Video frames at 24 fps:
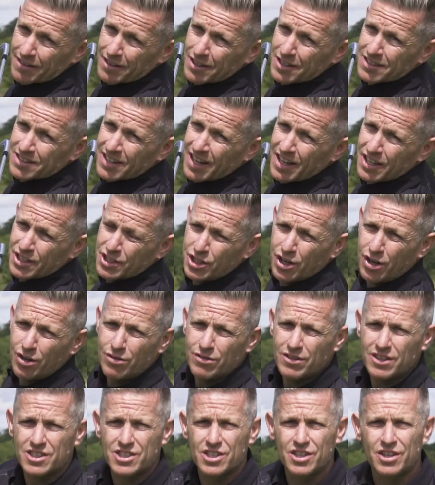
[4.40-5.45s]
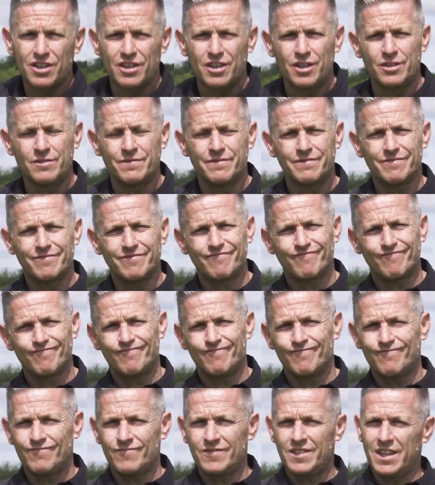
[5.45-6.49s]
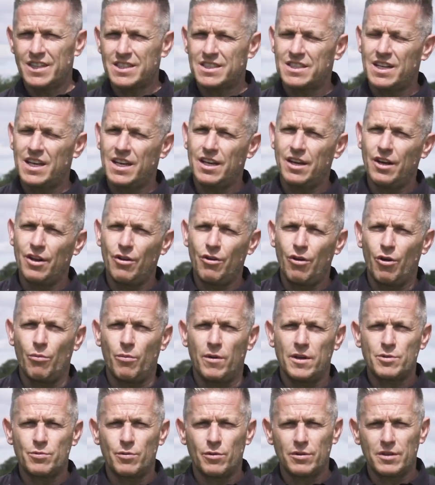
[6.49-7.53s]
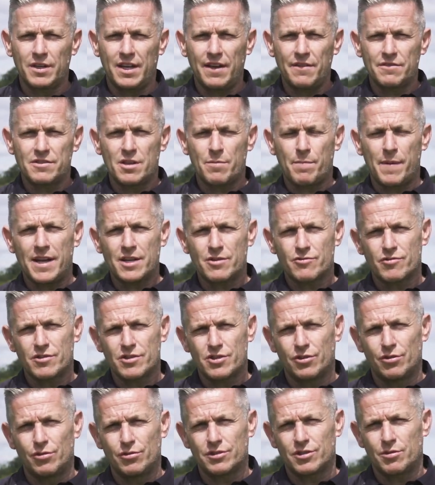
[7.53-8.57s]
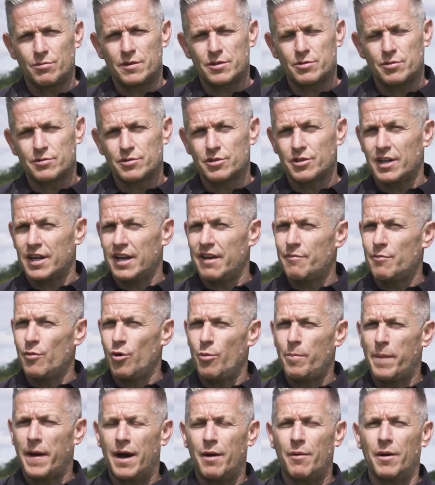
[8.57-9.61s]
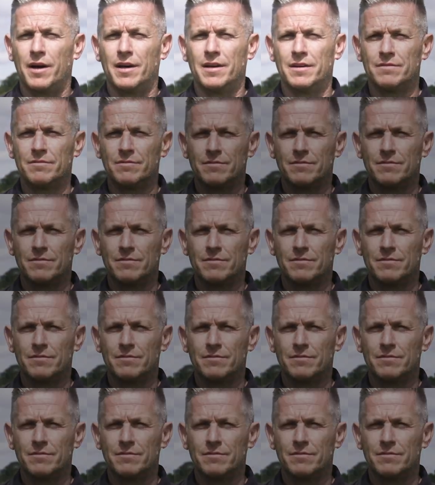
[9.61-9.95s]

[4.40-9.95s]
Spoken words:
Is that a shoulder turn? Let's take a look. Which one gives the best results and which one's going to give more power?